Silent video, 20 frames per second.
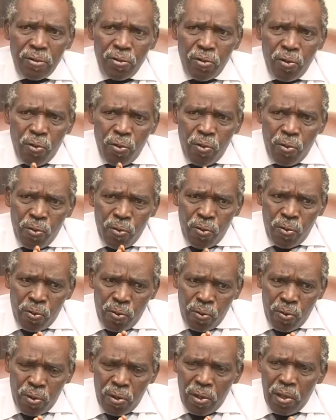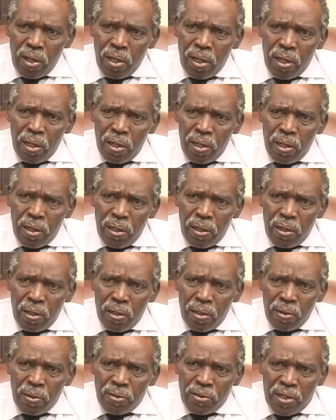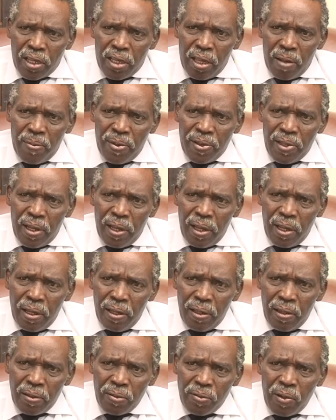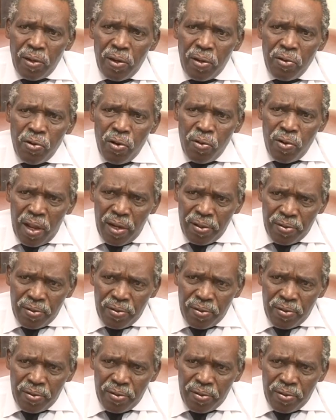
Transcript: to take your mother to an unknown